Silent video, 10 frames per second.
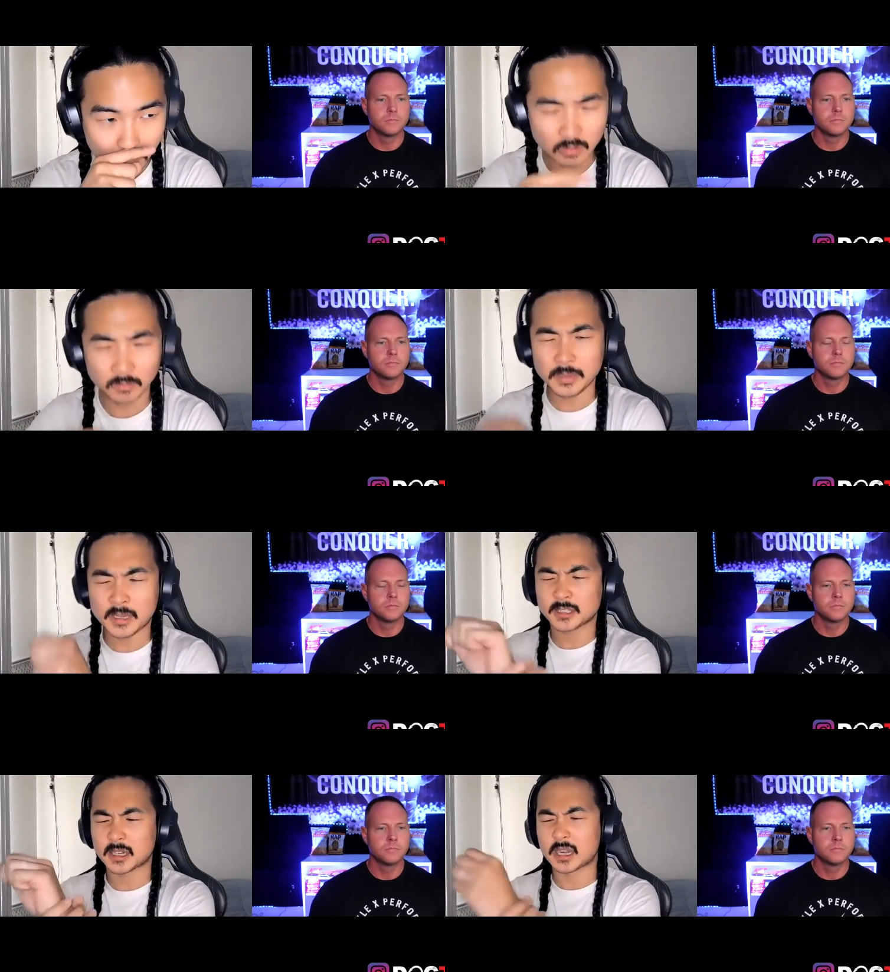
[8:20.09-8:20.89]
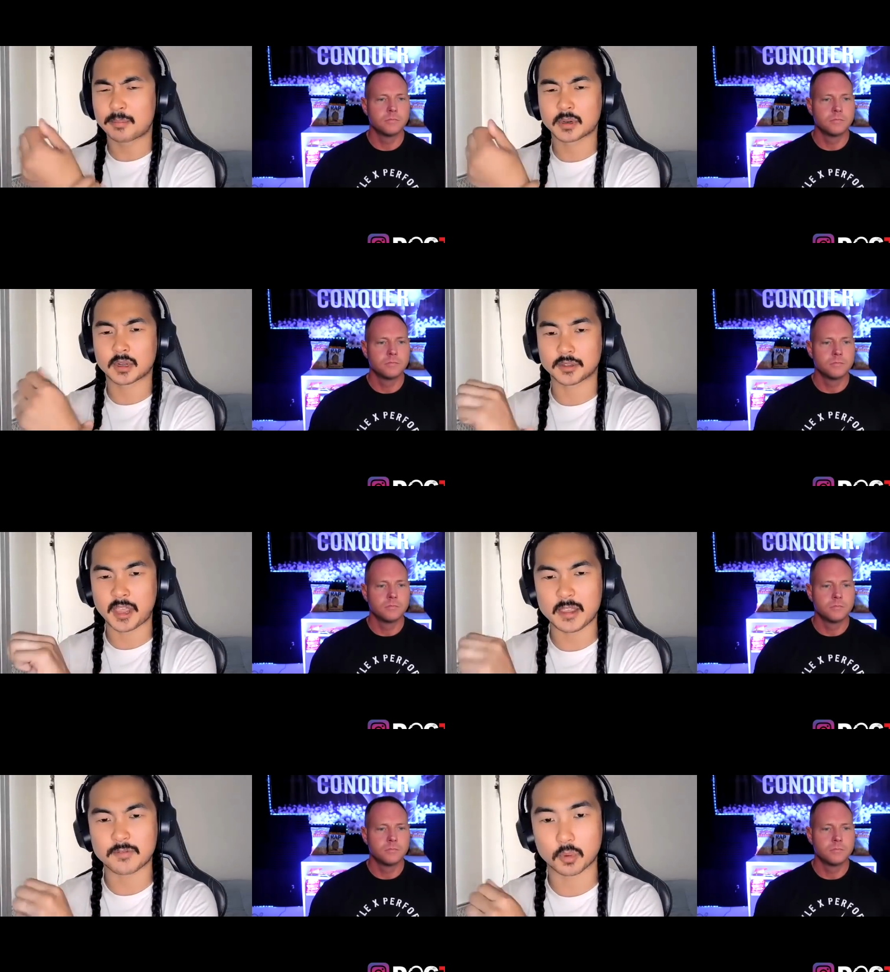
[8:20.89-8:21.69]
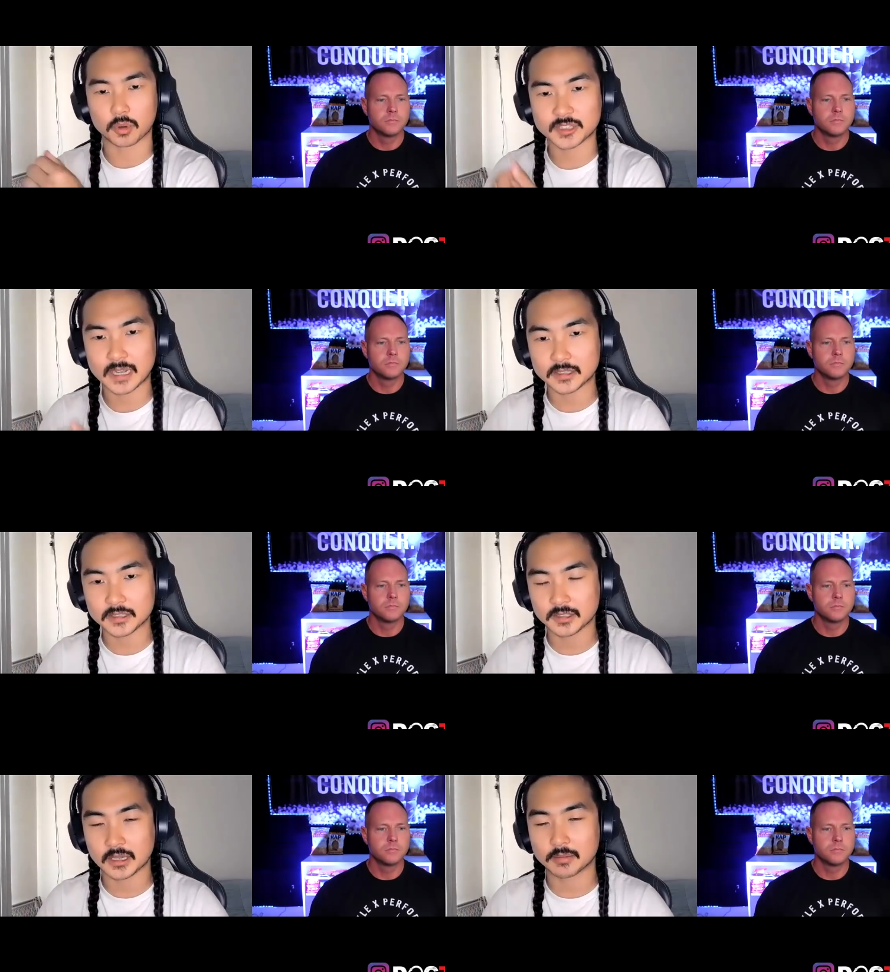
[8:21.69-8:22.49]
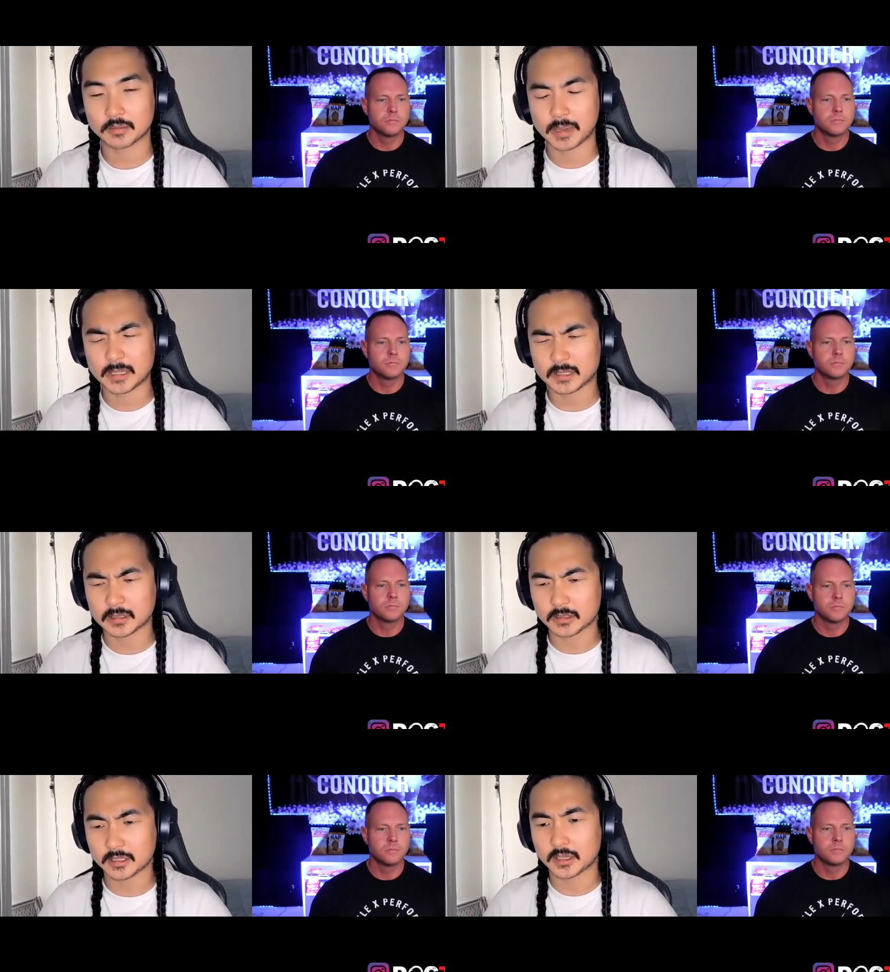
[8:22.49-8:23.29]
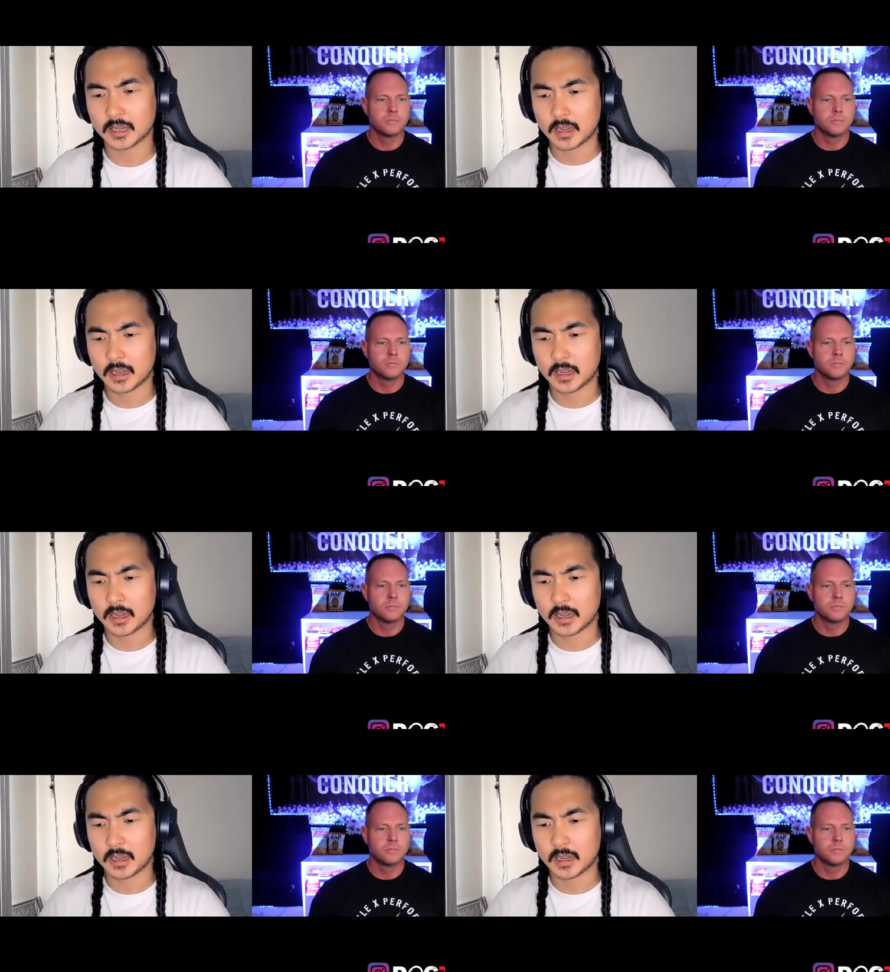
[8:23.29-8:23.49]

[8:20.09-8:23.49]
Speaker 1: because I got put on K four status. And basically,